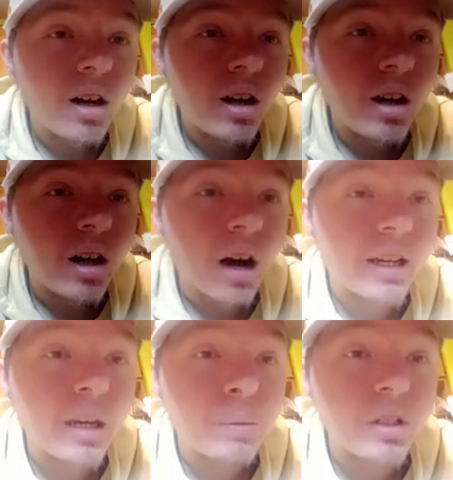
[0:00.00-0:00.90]
No, Rockwell. I
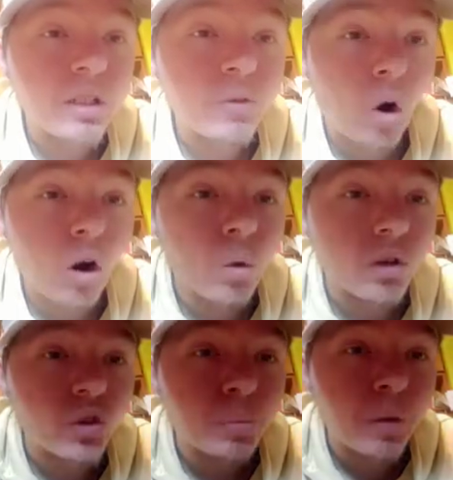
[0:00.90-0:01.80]
can't believe
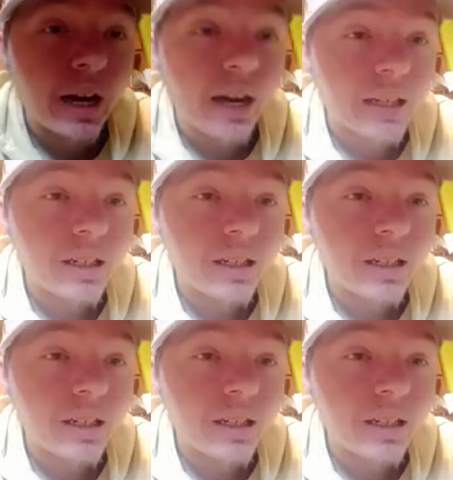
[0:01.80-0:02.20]
Rockwell's this back.